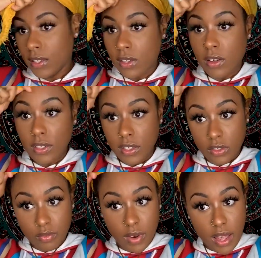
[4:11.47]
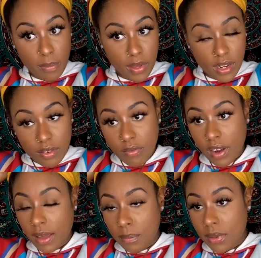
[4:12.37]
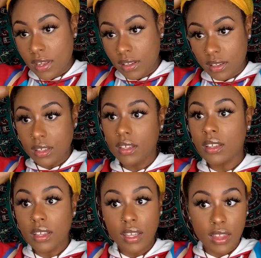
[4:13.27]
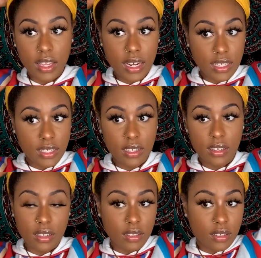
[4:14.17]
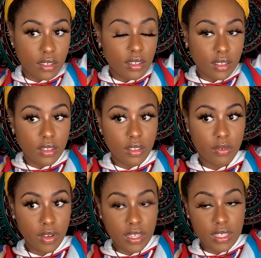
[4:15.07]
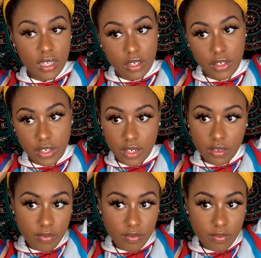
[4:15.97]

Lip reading: So I just wrap it and wrap it, and then I tuck the rest under.